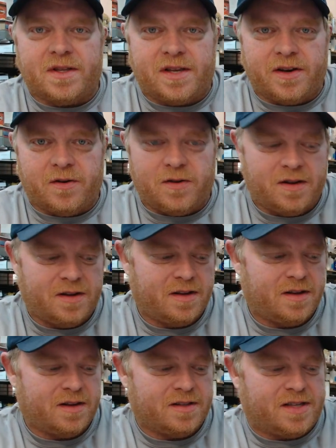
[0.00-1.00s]
to,
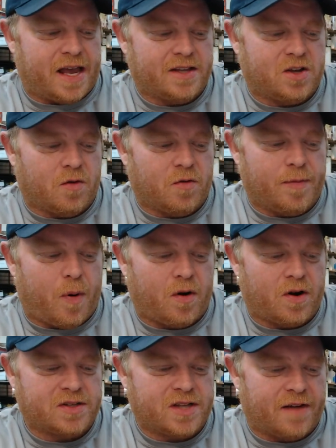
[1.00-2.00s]
Tate told
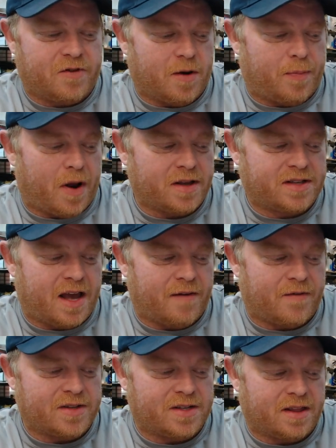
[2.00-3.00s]
reporters after a press
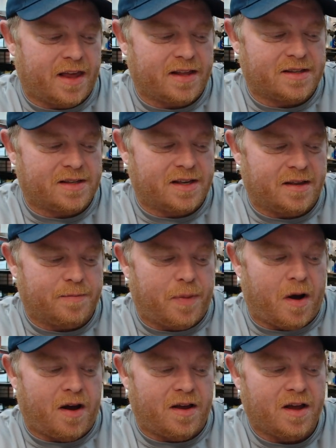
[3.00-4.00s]
conference in Lansing,
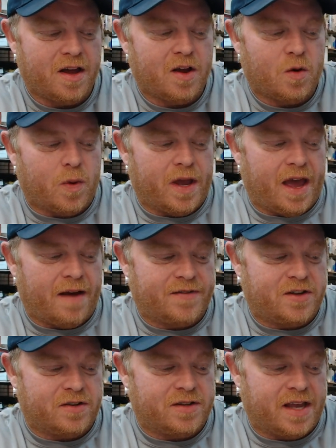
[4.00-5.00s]
but we have
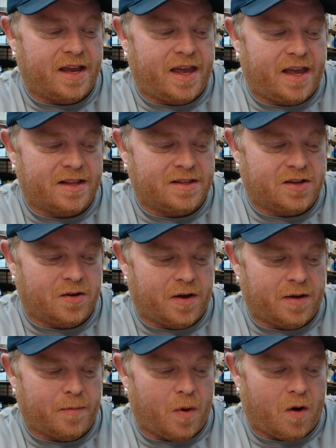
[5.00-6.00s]
to dig into
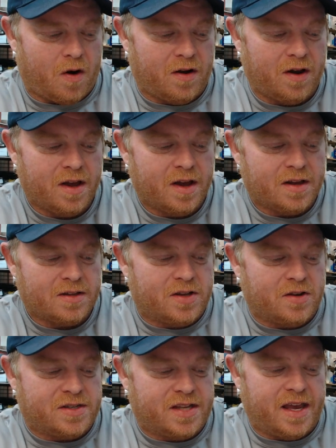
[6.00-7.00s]
it more
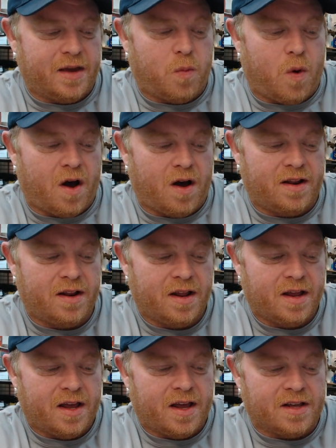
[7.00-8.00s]
to see what
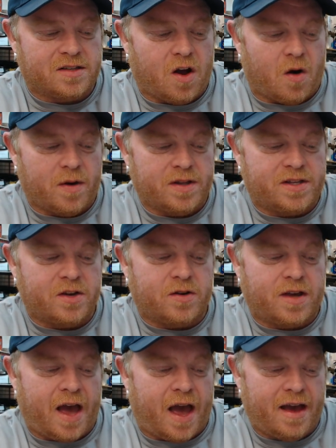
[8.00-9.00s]
is going to
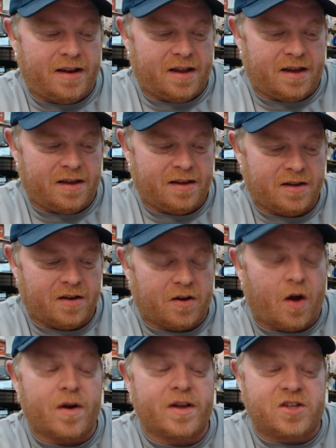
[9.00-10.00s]

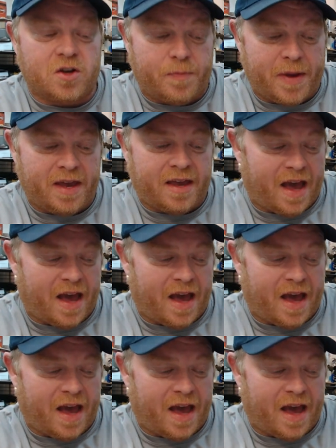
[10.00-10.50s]
be